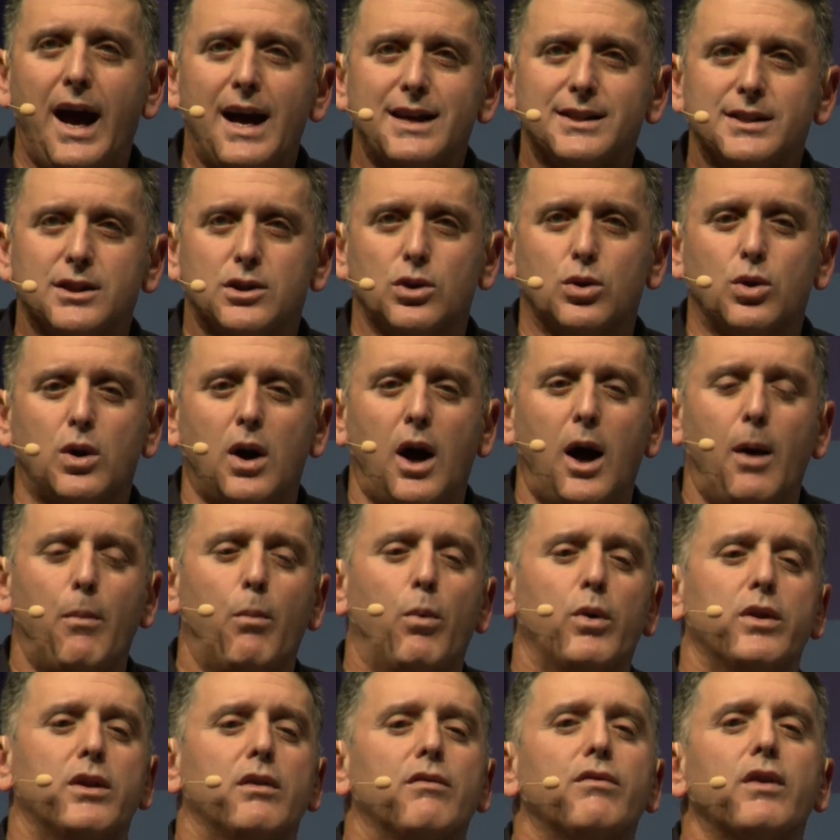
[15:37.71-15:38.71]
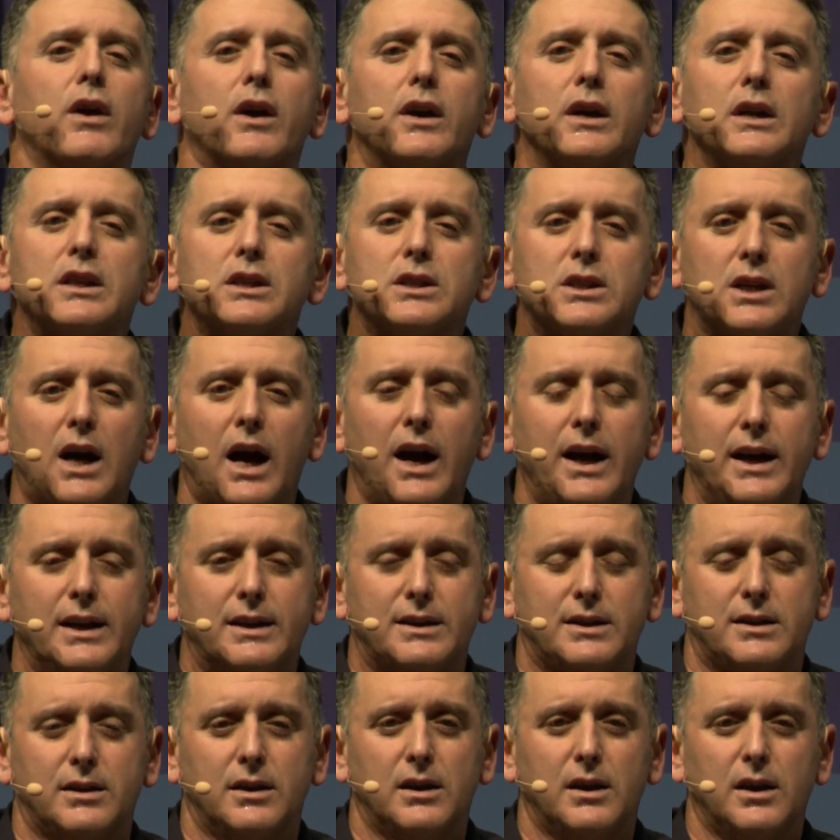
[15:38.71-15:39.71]
has to come with a very
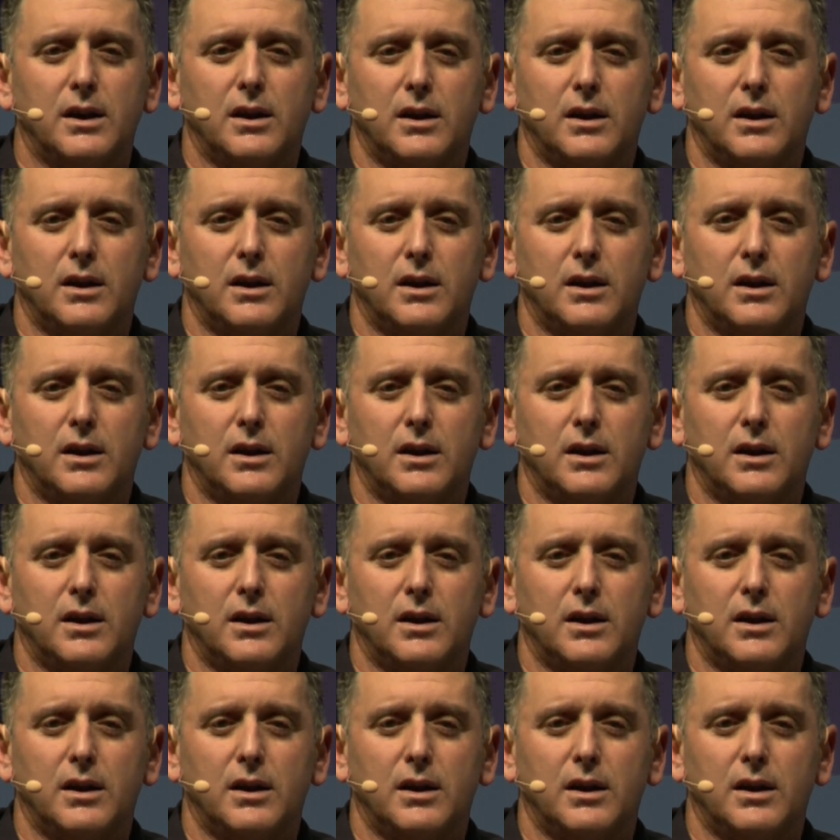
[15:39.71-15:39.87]
tight